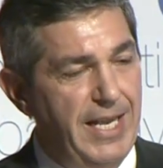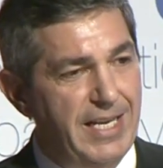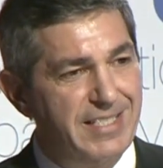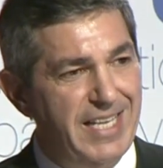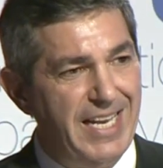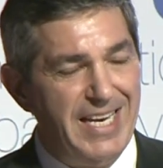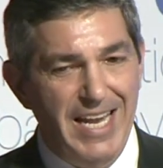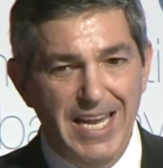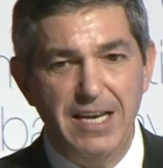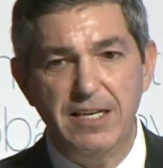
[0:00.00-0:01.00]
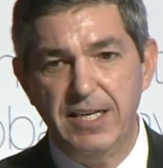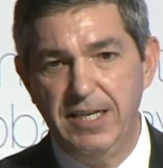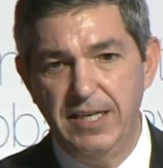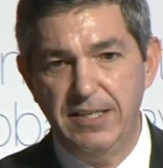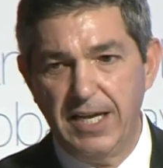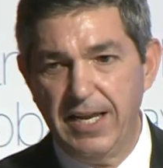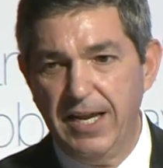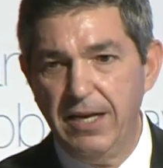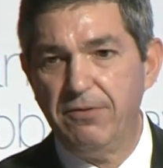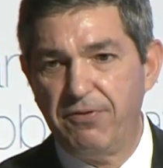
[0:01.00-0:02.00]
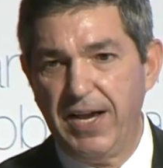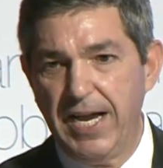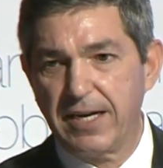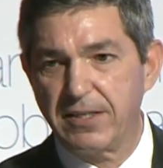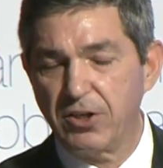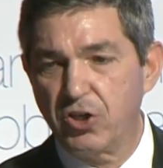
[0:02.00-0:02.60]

is that indeed and in fact